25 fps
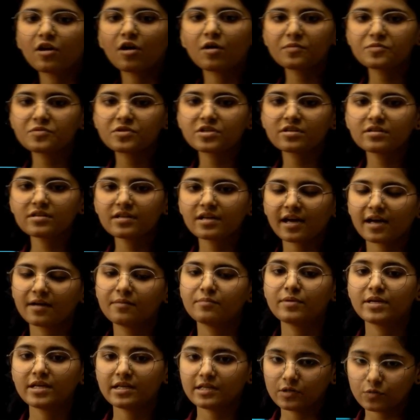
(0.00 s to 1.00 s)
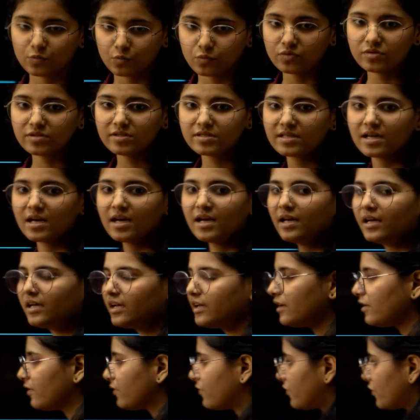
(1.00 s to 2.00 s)
option can be used
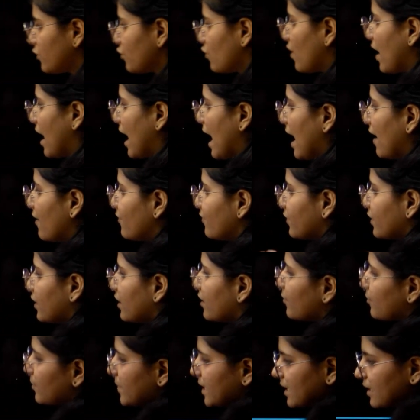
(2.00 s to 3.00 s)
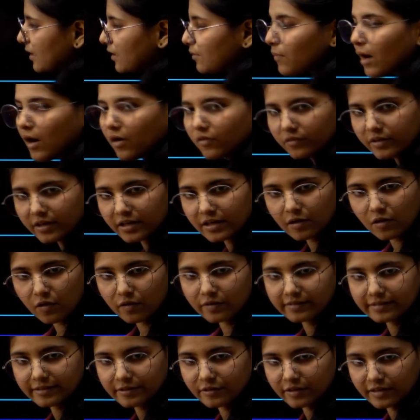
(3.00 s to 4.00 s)
if you have a PR boundary
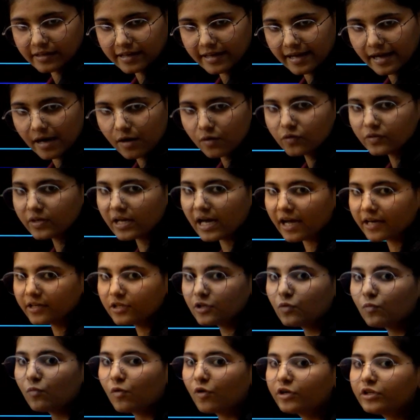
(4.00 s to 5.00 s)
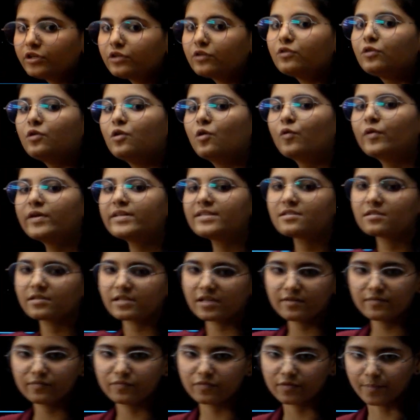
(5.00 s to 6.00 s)
on your layout and you want to know its
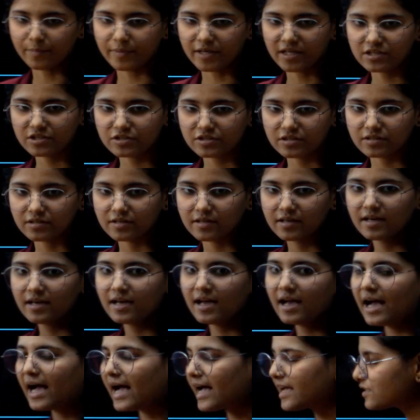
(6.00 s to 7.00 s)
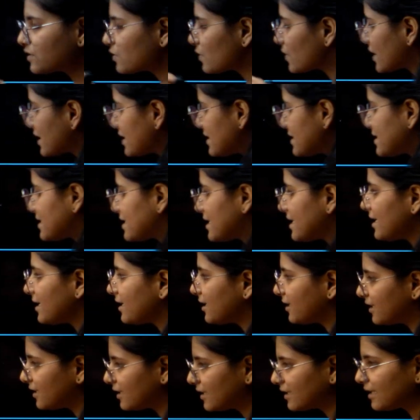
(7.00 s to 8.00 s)
information. As you can see,
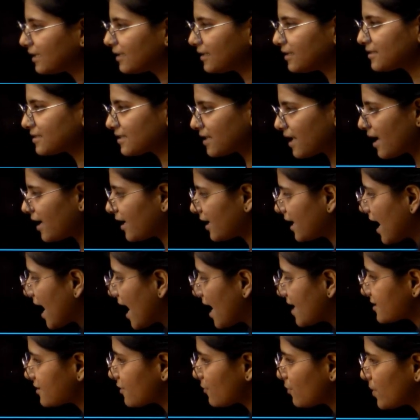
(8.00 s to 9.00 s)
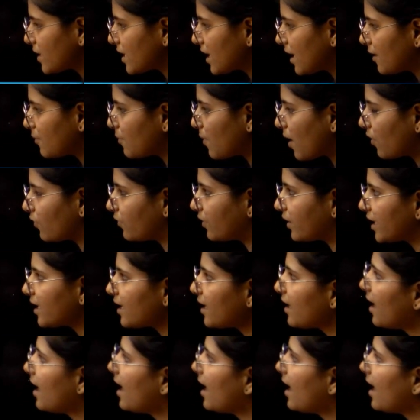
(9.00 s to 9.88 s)
it has a PR boundary,